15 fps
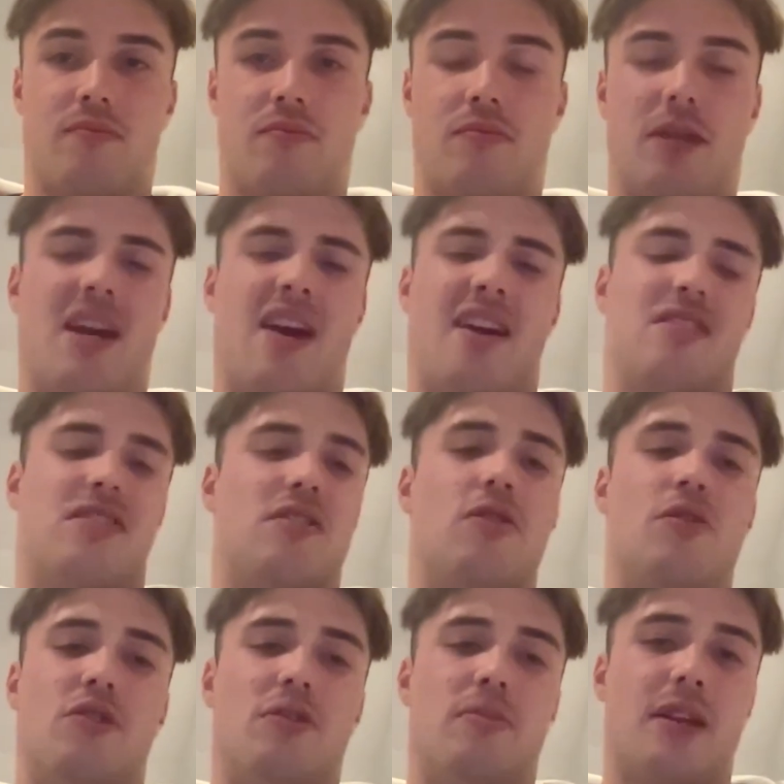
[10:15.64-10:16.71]
But yeah, it's
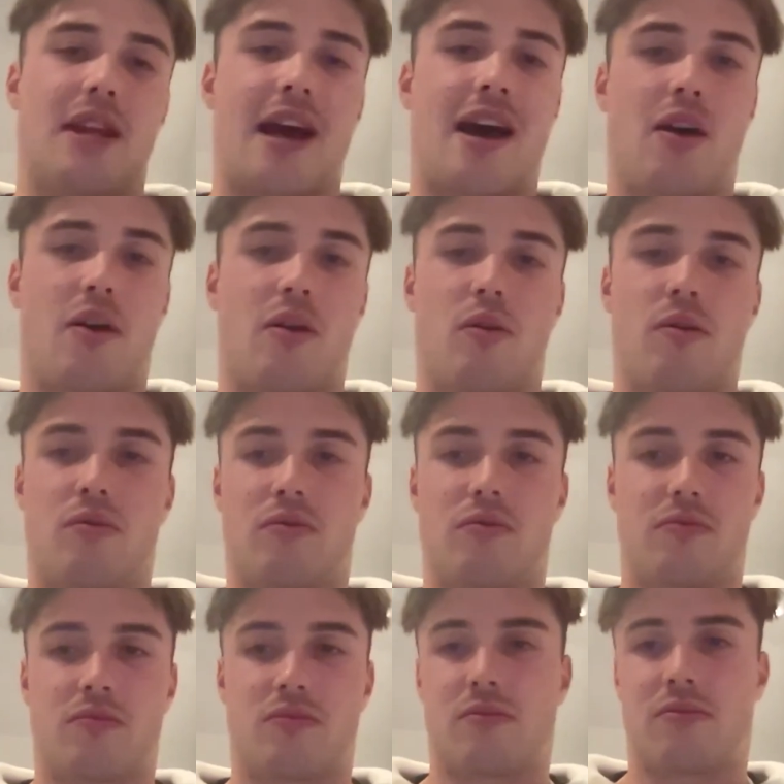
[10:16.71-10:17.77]
huge. I mean, now,
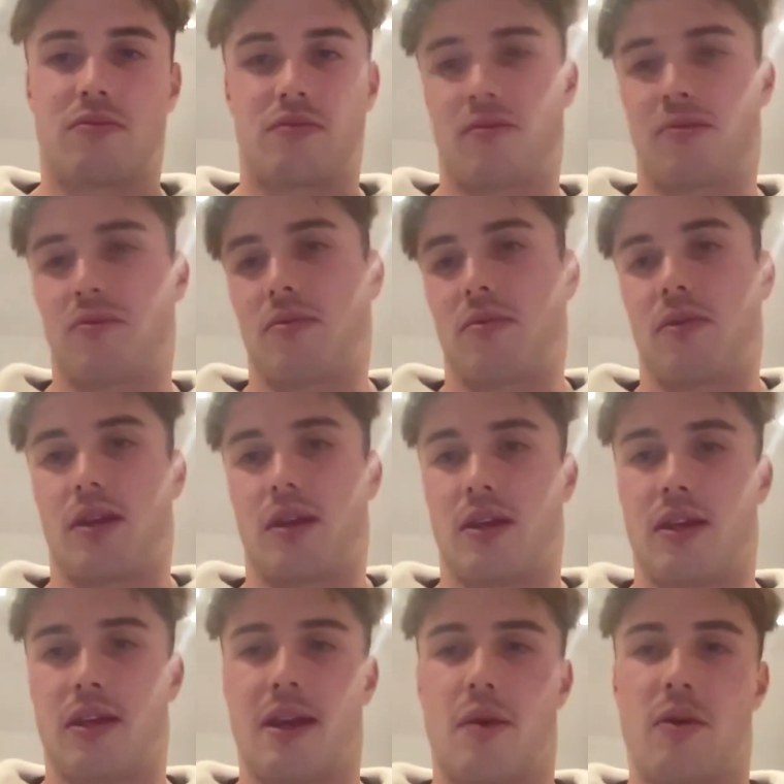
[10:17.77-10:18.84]
yeah,